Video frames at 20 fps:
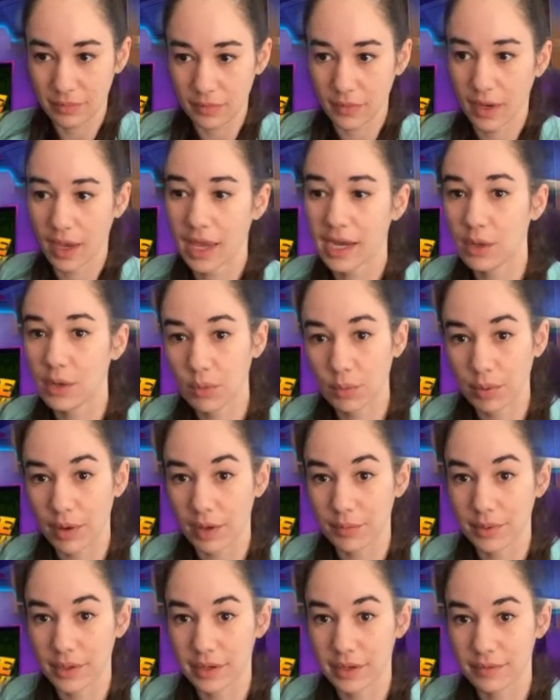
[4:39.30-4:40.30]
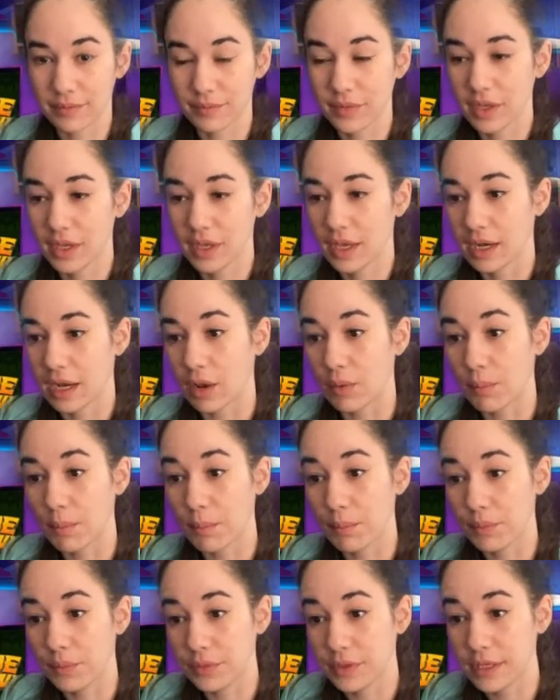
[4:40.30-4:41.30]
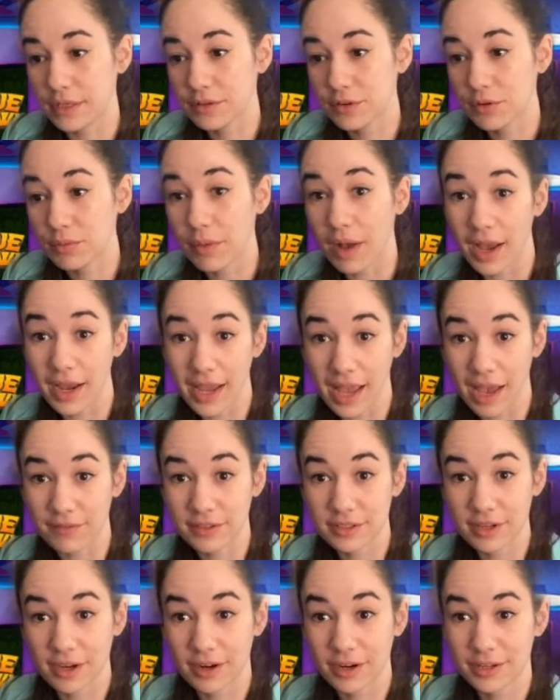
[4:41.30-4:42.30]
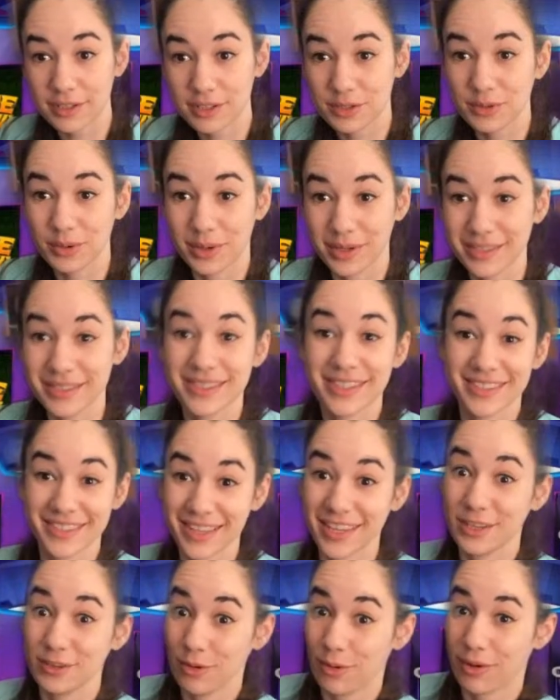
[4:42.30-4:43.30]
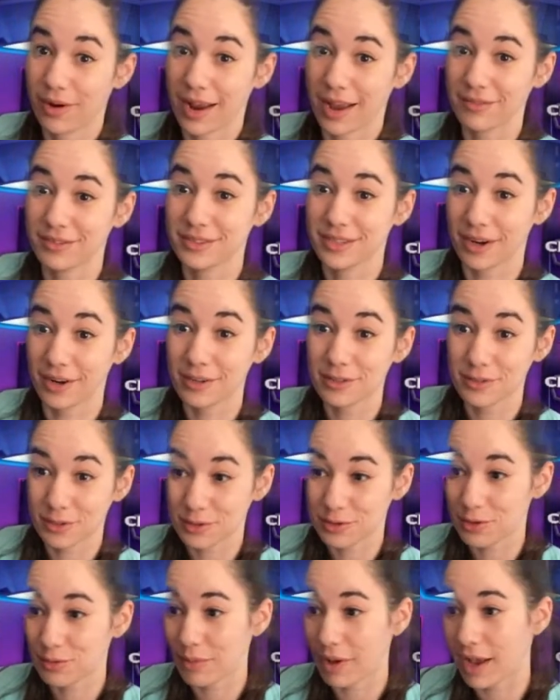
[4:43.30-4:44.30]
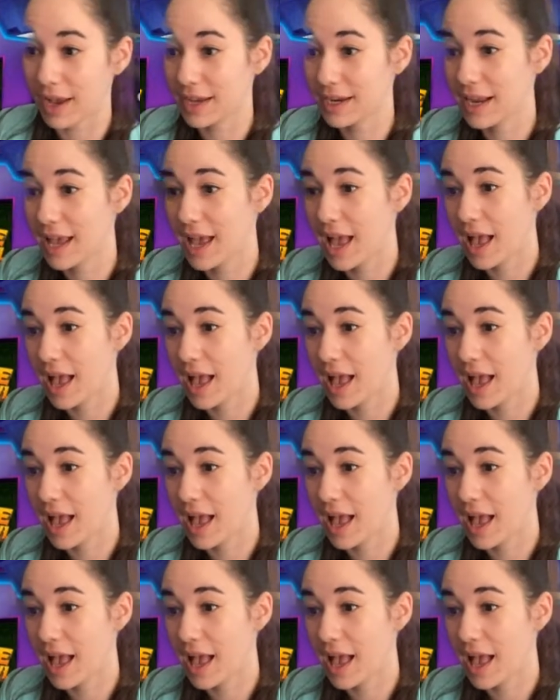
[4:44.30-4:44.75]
and it will pop in. Now these are my avatars, the ones that say your avatars, those are mine.